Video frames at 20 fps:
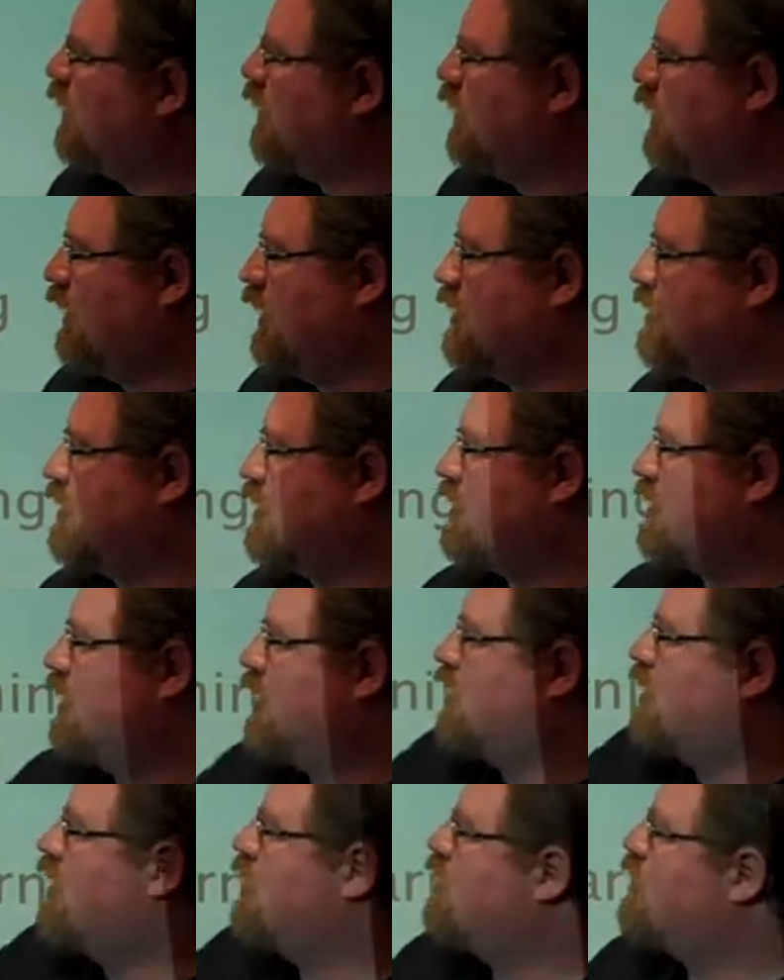And as I said,
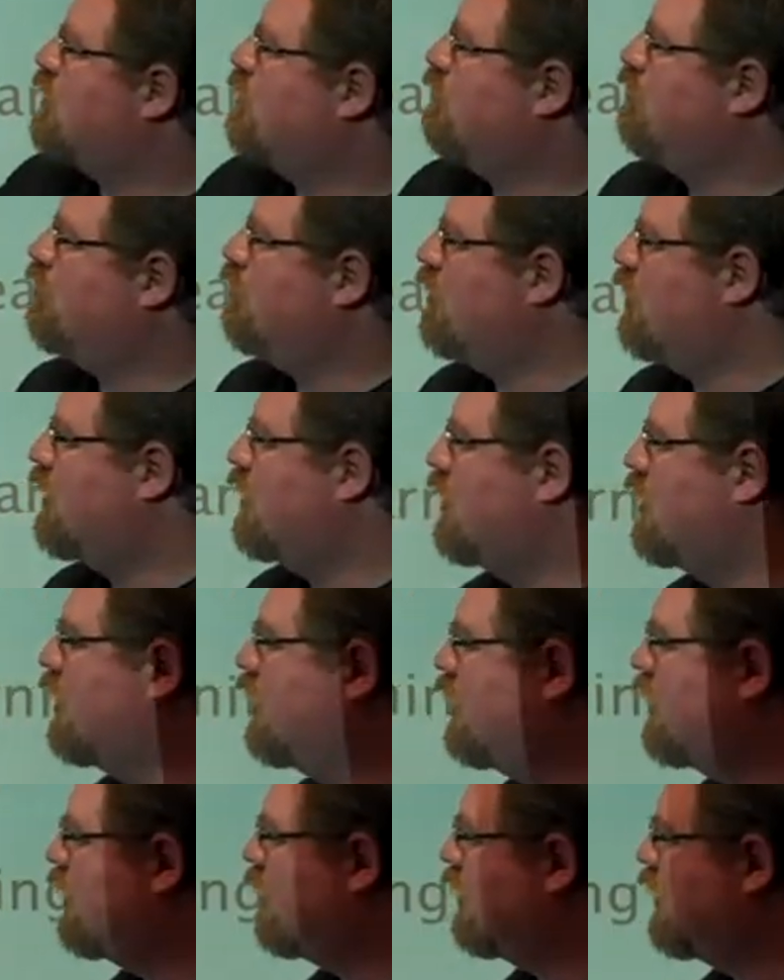because
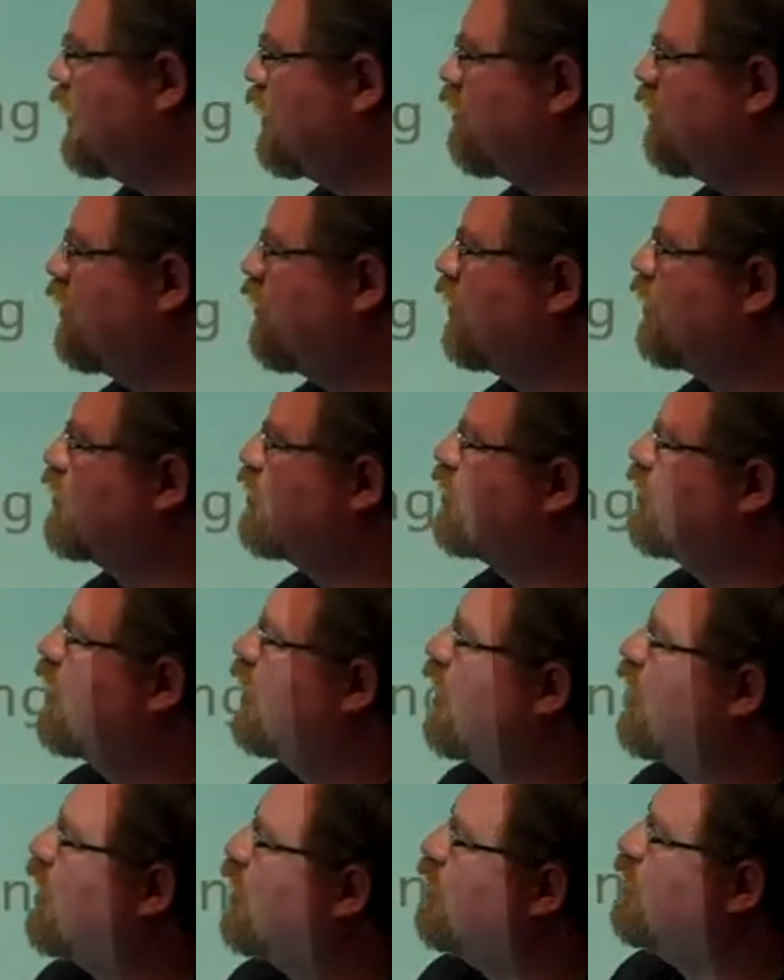that researcher
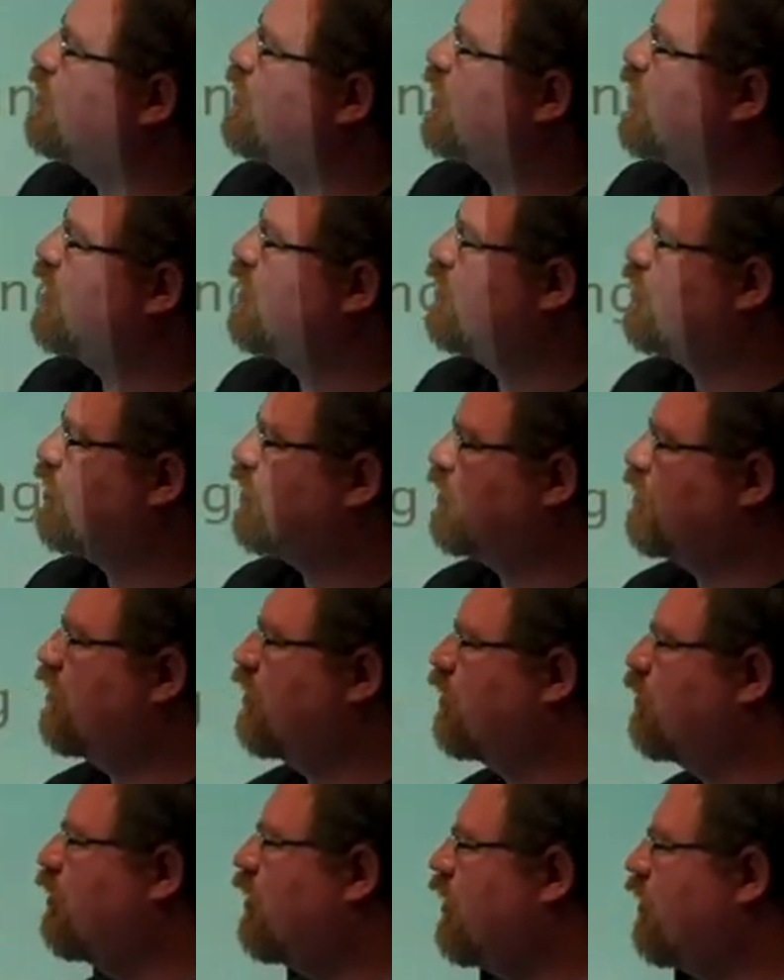concludes that
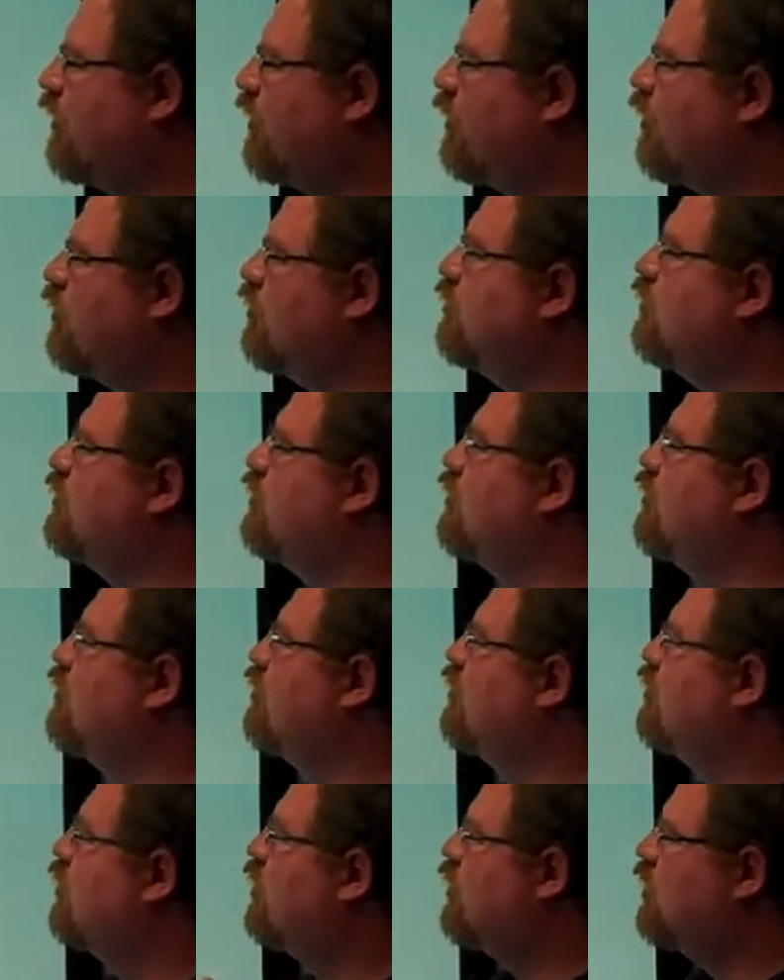constructivism is a good
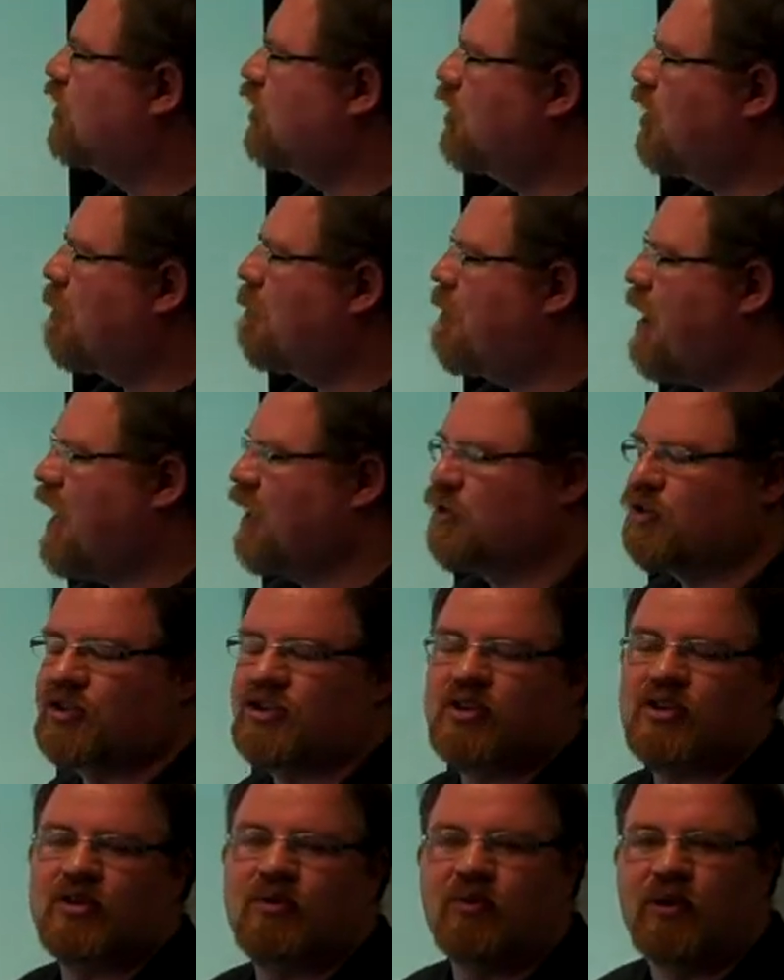
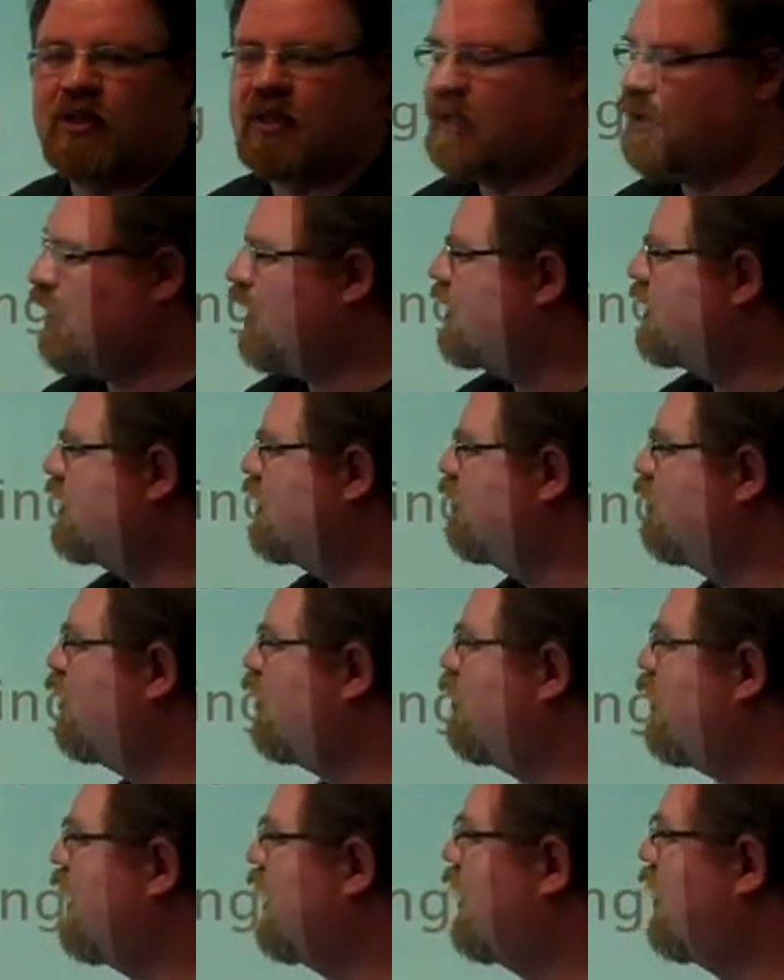match with the idea of
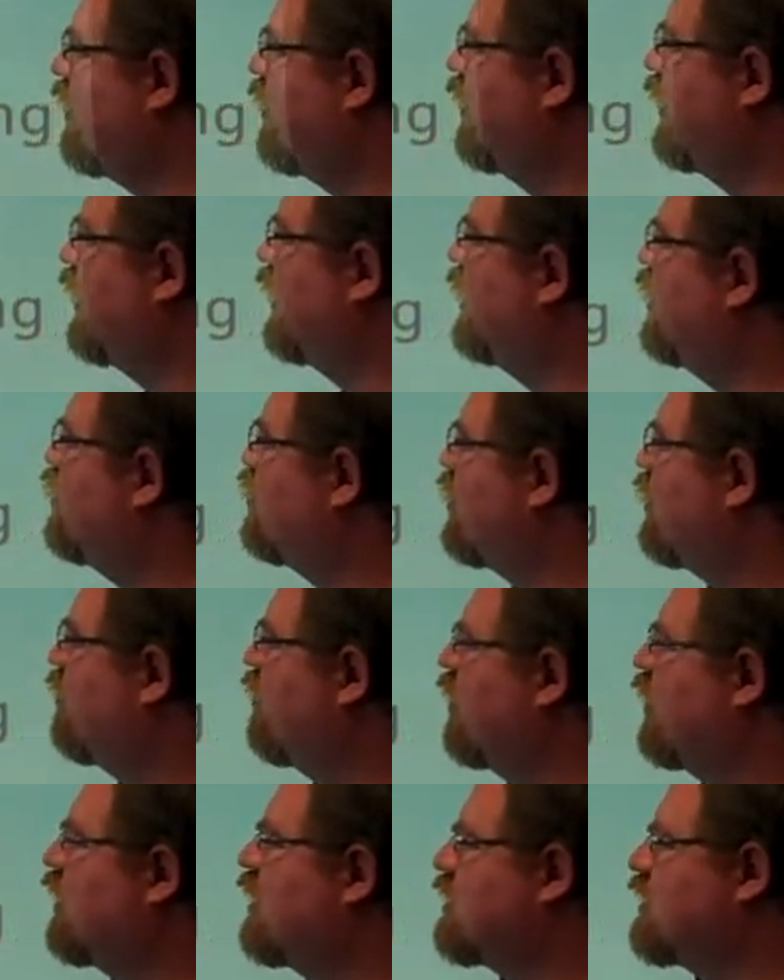mobile learning in
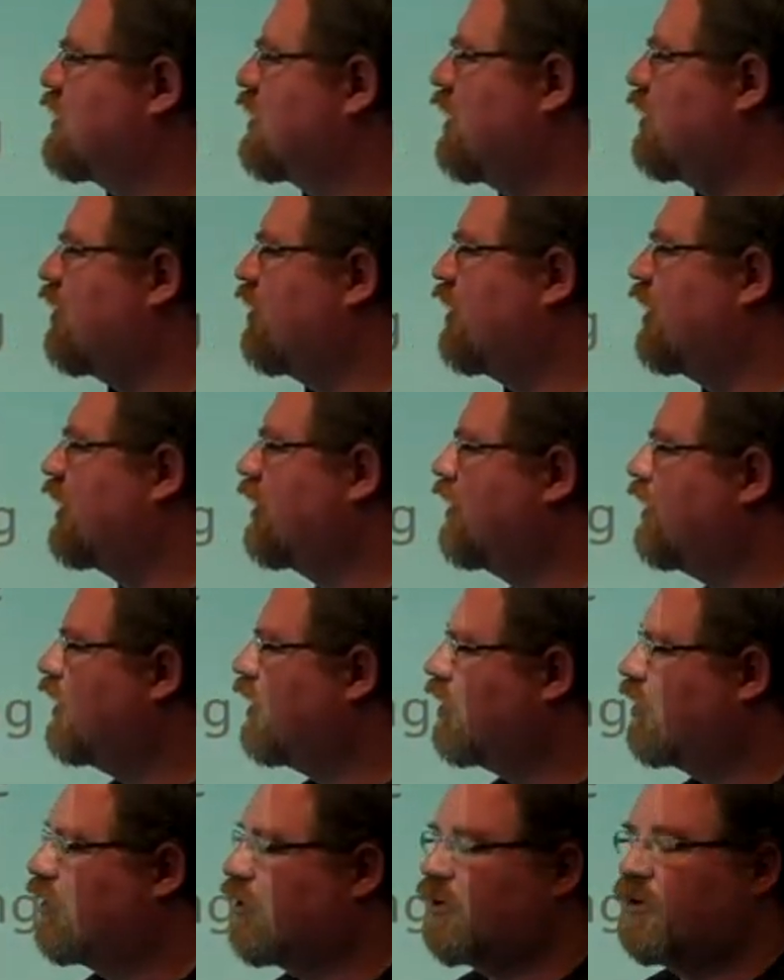general, because the
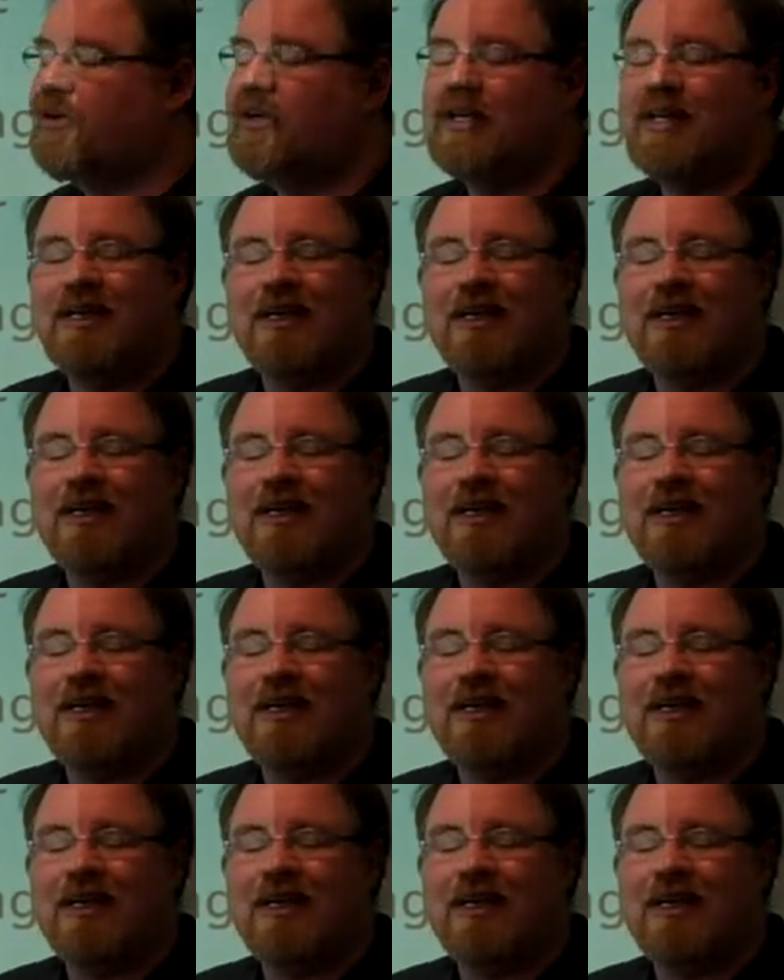learner